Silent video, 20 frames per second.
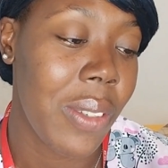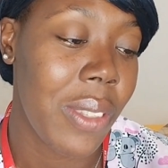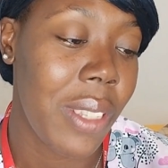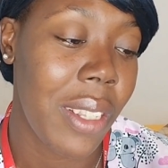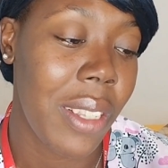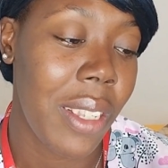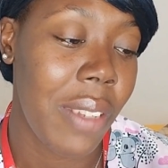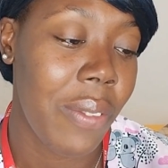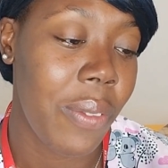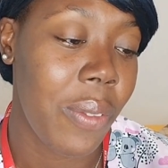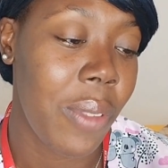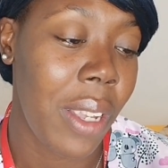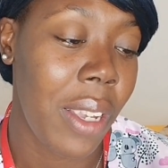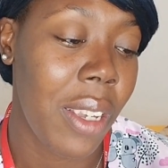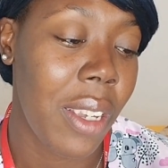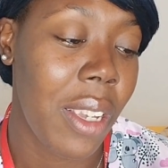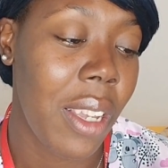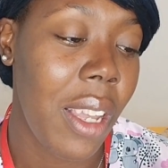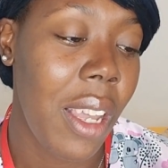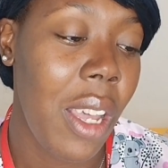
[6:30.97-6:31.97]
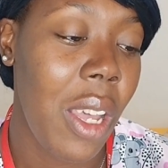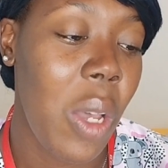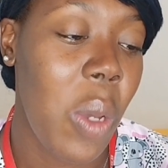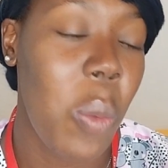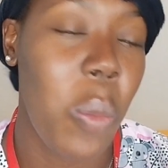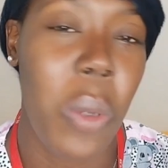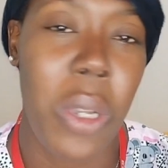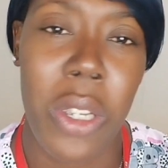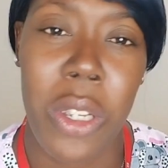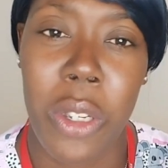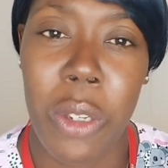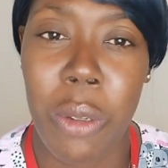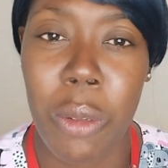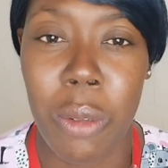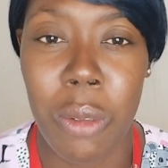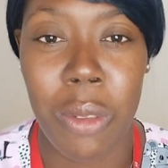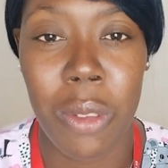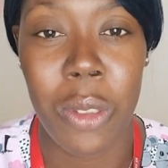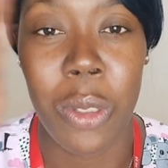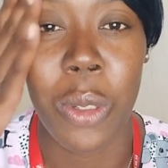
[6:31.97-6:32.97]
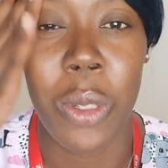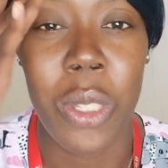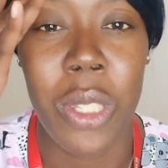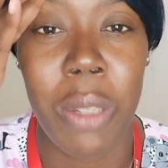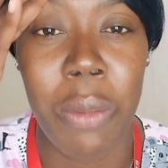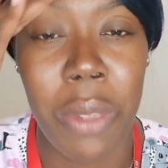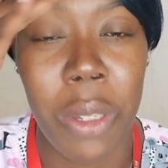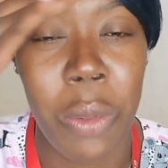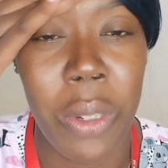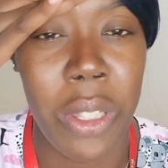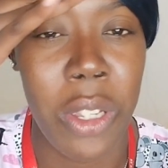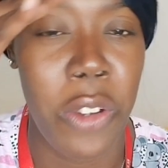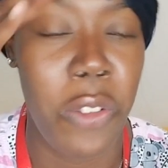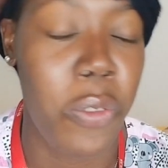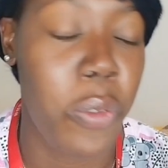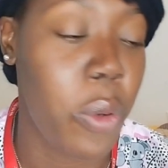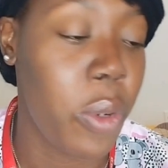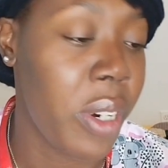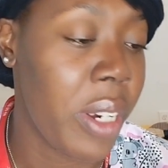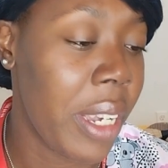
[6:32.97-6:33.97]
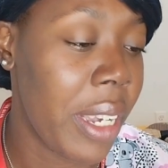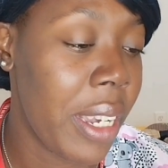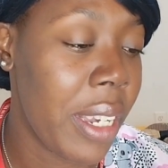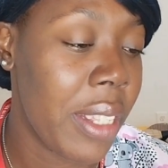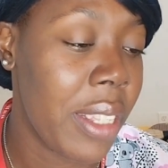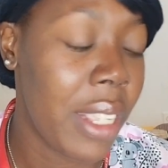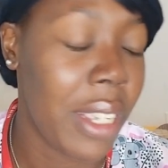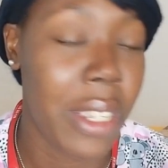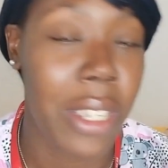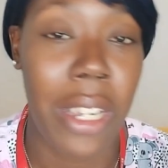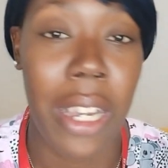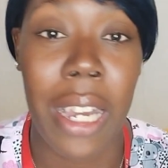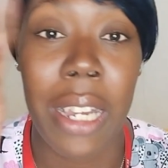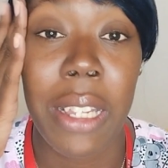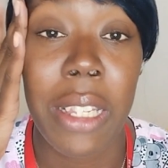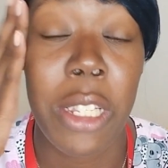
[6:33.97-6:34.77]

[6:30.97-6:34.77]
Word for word: They love like when you do something with their forehead like uh,